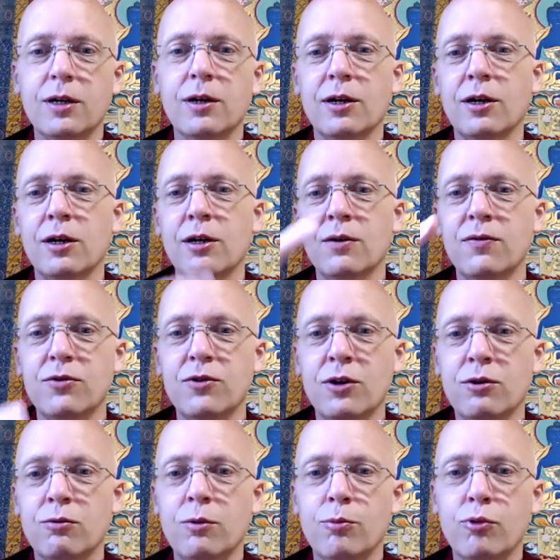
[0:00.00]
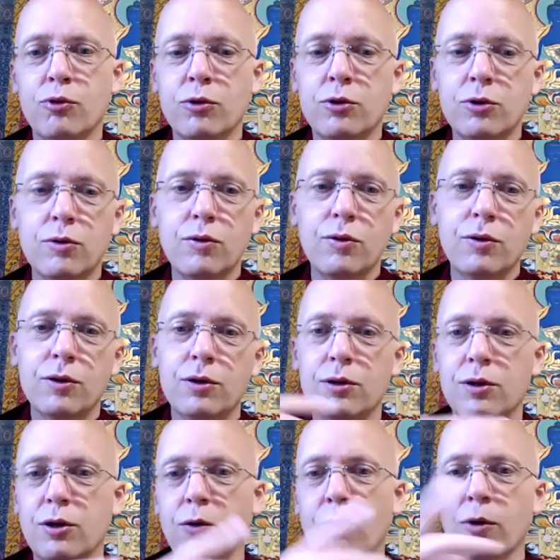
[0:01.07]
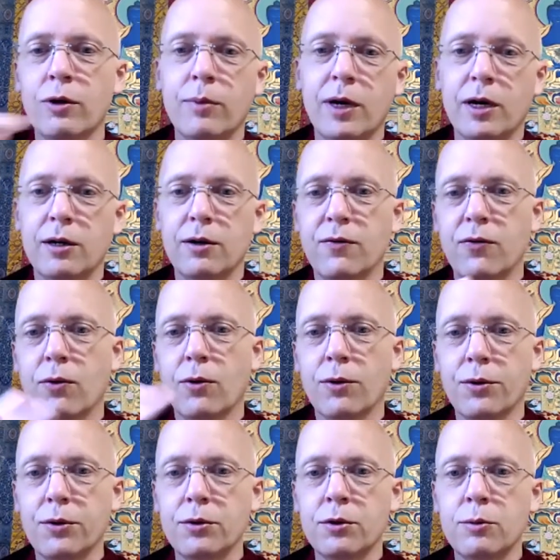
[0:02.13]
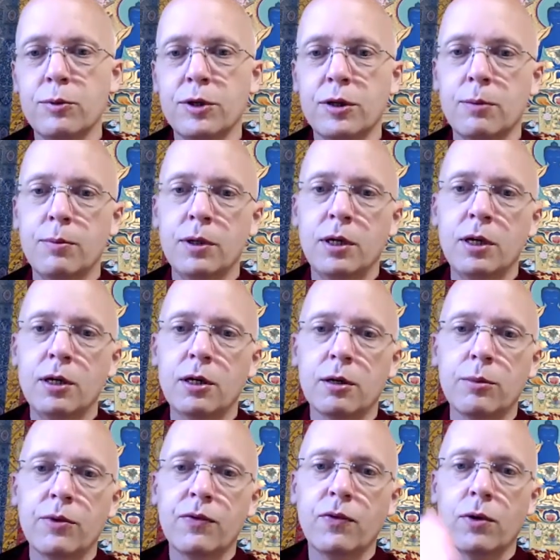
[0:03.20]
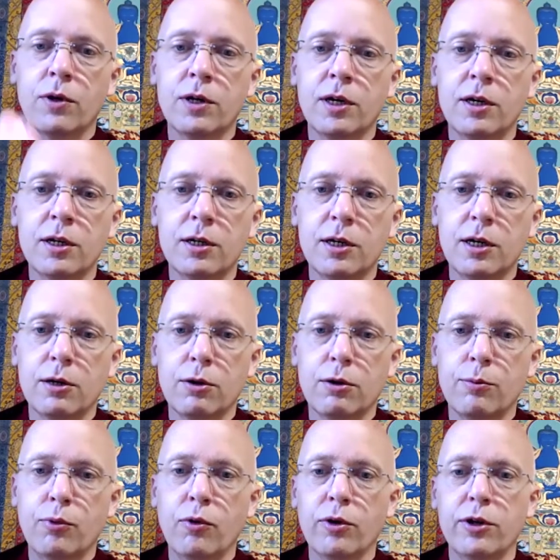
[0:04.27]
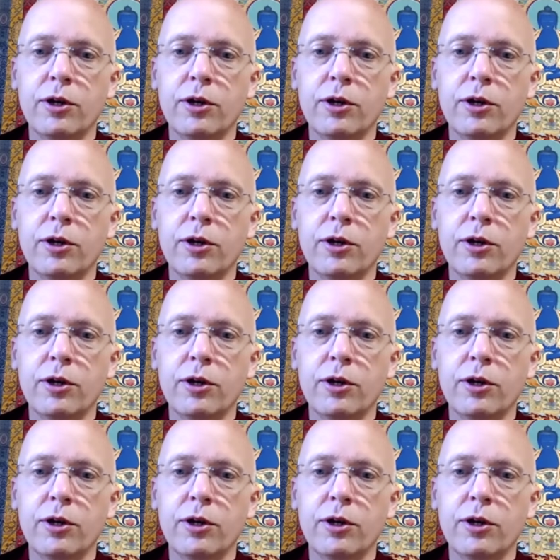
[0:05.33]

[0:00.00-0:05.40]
I, kind of try to reproduce the going back and forth a little bit at the beginning before getting down to the point.